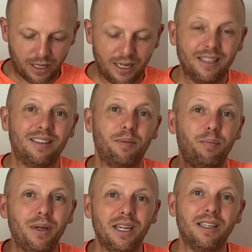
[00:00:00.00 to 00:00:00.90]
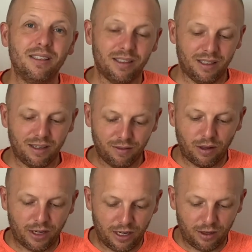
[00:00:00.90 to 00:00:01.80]
and it's the biggest
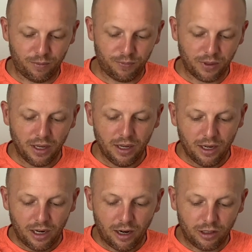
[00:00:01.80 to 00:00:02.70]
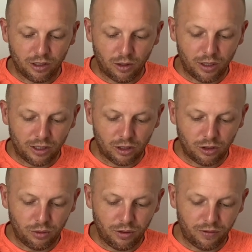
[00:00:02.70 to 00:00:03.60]
volcano. All right, so let's
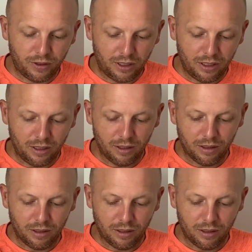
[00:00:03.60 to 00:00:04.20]
glue the V